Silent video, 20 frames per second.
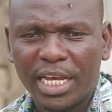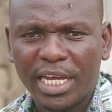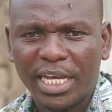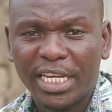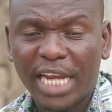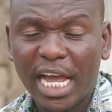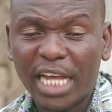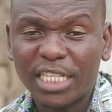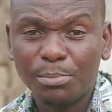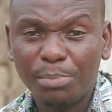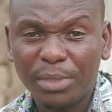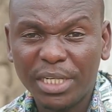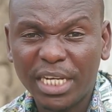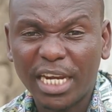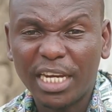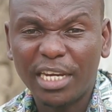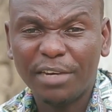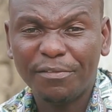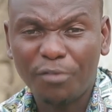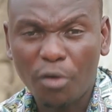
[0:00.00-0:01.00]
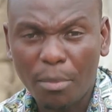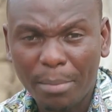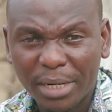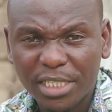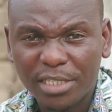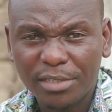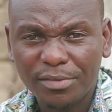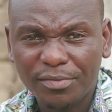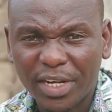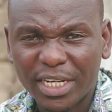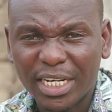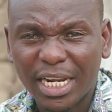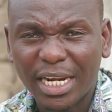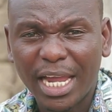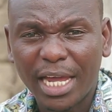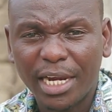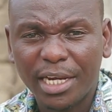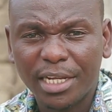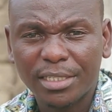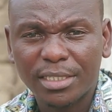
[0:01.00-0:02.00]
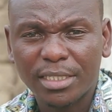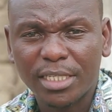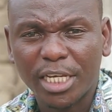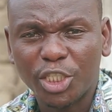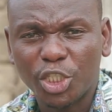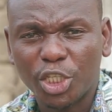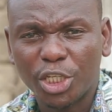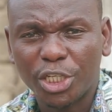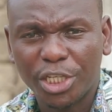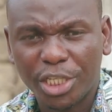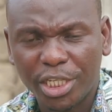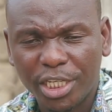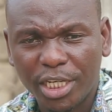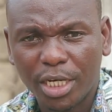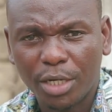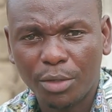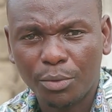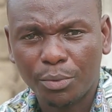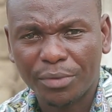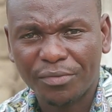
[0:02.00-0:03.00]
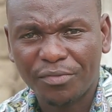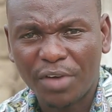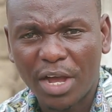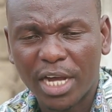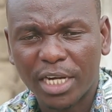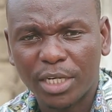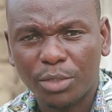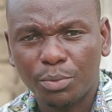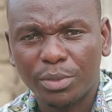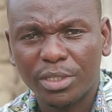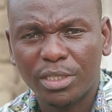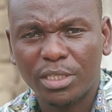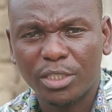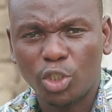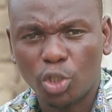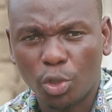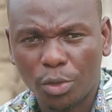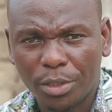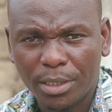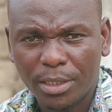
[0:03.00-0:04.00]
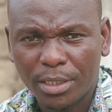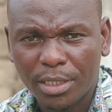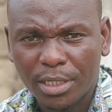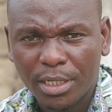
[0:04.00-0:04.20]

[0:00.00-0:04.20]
It has been an informative and a learning session here we've had with John.